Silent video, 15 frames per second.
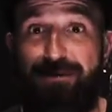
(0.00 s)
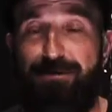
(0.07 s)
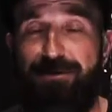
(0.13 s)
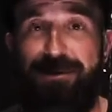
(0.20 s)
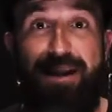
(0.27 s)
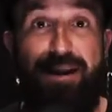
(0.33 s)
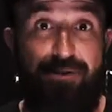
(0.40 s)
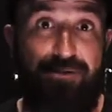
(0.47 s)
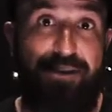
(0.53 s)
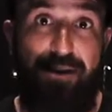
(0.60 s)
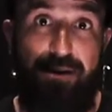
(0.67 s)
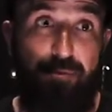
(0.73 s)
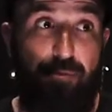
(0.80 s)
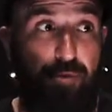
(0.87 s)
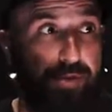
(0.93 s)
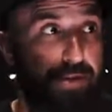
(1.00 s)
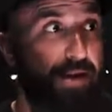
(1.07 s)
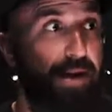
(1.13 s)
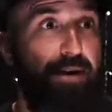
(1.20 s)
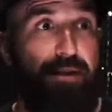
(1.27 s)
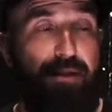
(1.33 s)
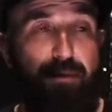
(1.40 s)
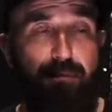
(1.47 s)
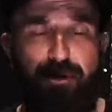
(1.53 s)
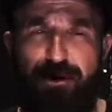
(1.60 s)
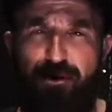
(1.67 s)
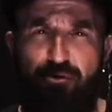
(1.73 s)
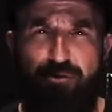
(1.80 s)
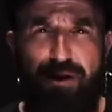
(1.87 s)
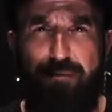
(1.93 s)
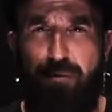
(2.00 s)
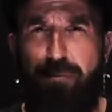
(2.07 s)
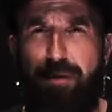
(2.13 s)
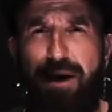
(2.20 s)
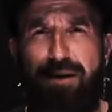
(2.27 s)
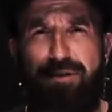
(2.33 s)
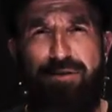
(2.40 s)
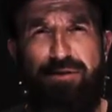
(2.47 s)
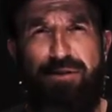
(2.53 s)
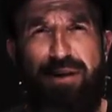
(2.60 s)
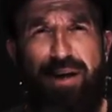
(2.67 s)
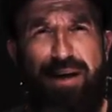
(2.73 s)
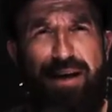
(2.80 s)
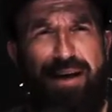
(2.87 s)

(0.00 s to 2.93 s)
He was an entertainer more than anything, but incredible boxer.